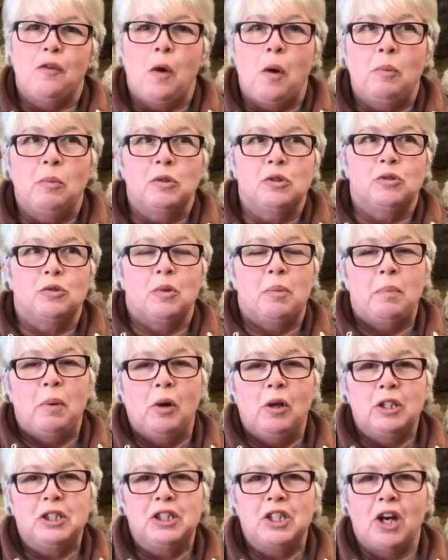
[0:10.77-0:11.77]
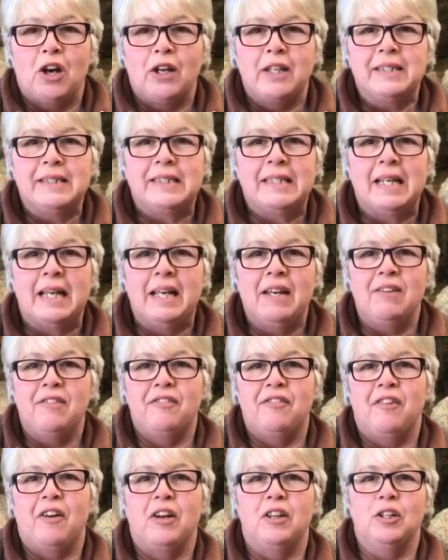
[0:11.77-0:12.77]
of all, I want to apologise
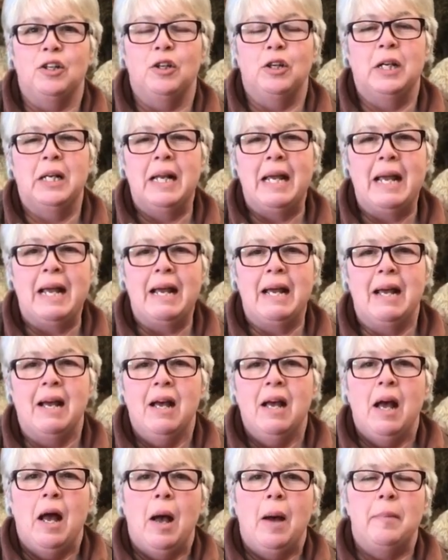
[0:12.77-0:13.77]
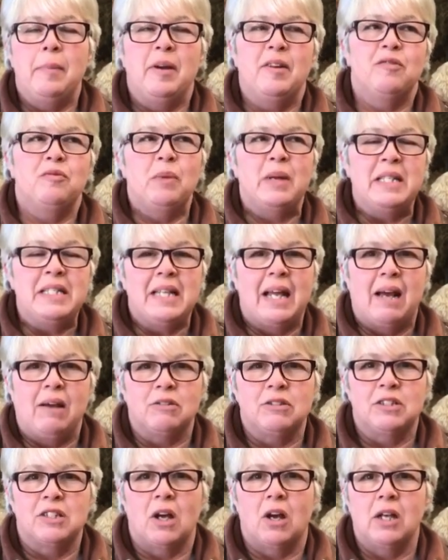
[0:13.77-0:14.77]
if you can hear a bit of wind
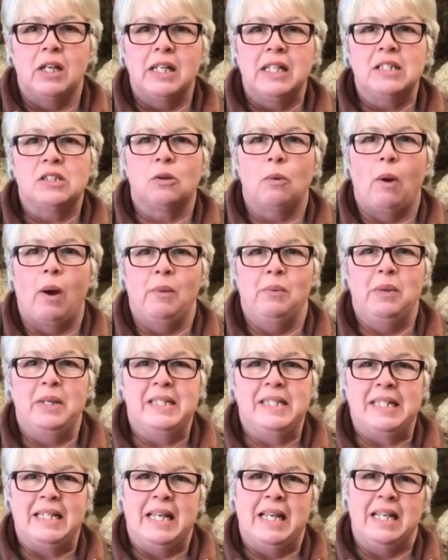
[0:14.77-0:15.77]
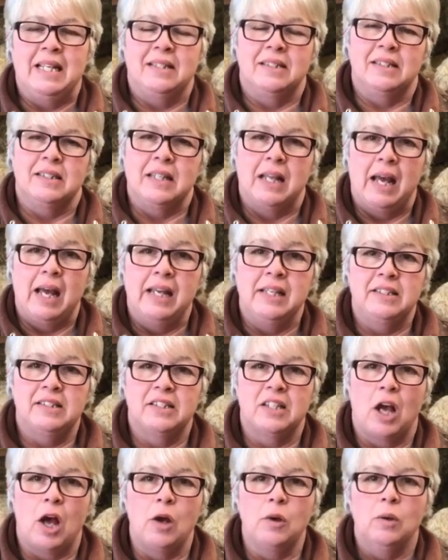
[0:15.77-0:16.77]
outside. It is quite windy here today,
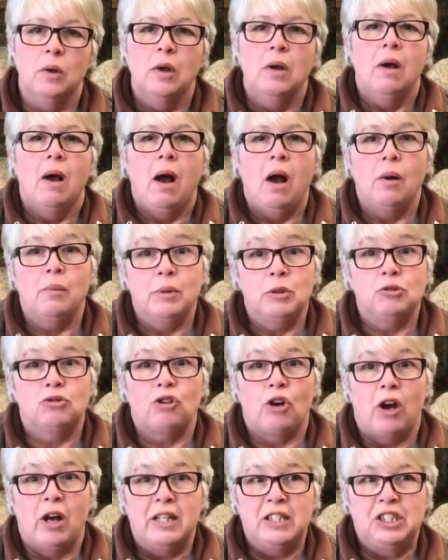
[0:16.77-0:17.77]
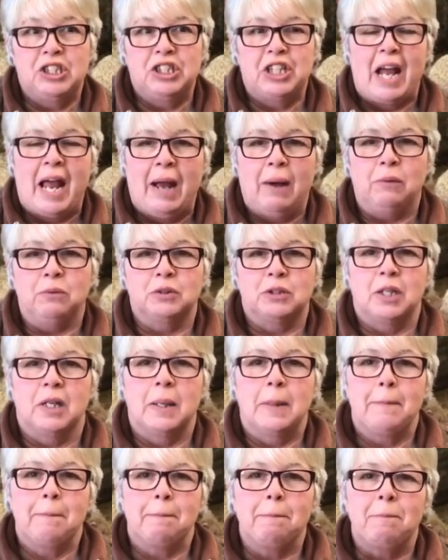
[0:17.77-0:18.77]
so I will try and shout.
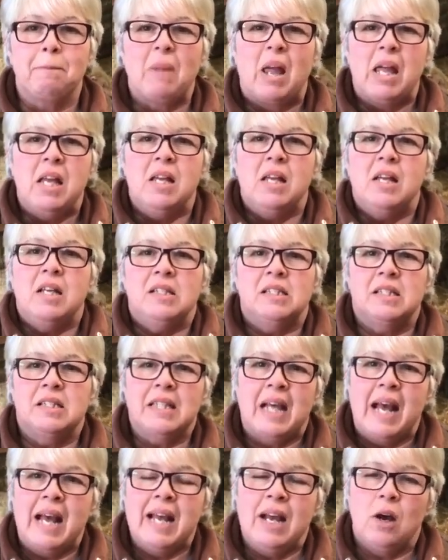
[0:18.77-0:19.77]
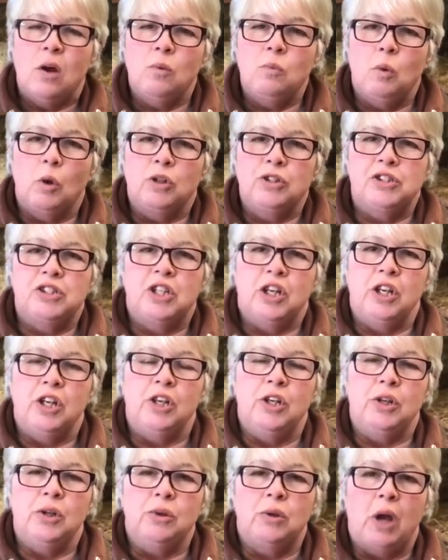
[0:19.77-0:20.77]
Today I want
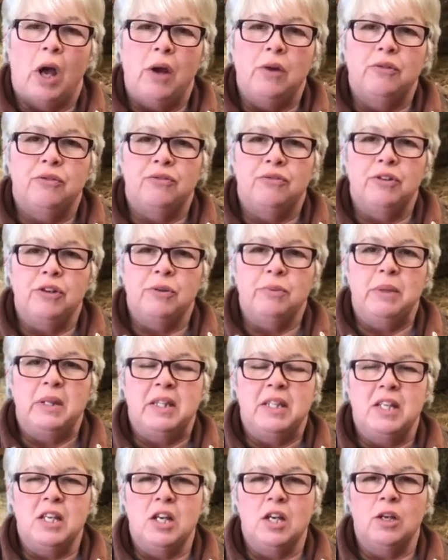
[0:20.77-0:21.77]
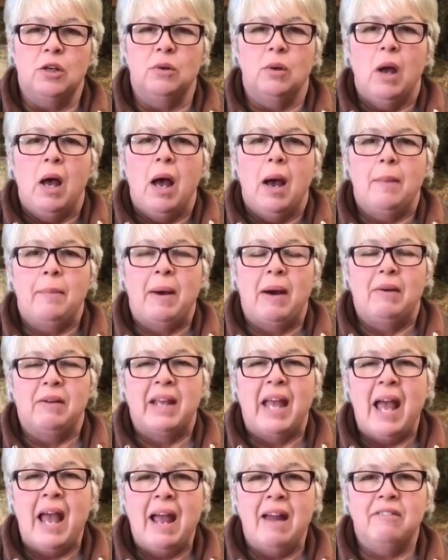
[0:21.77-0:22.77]
to go through with you about
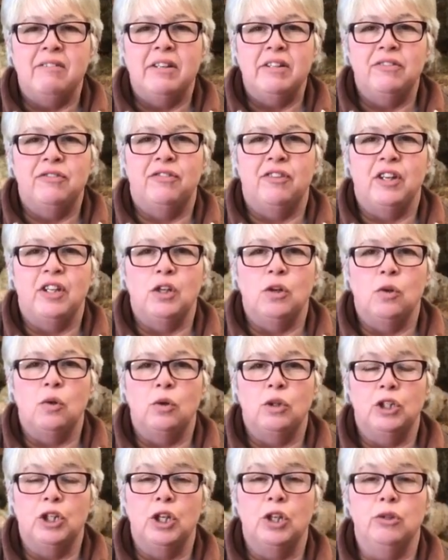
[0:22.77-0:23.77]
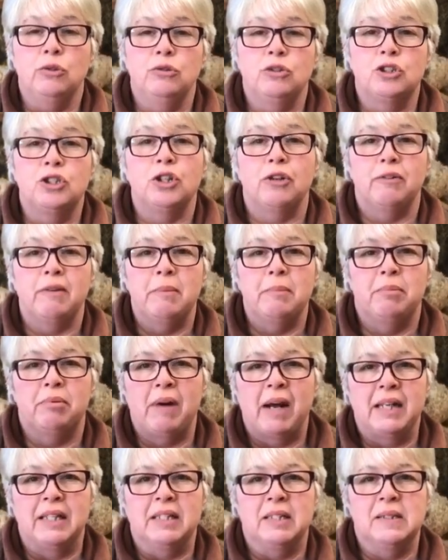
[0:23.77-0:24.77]
caring for your ewes during
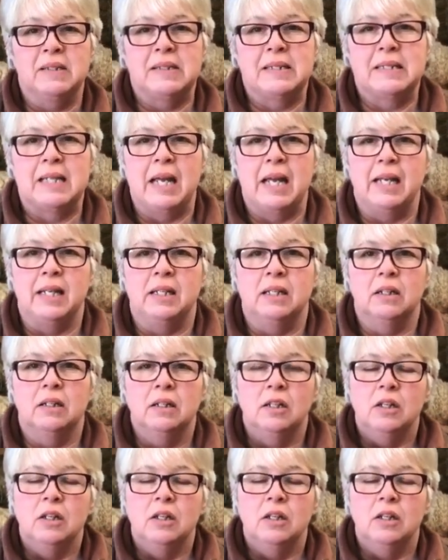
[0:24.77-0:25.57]
pregnancy.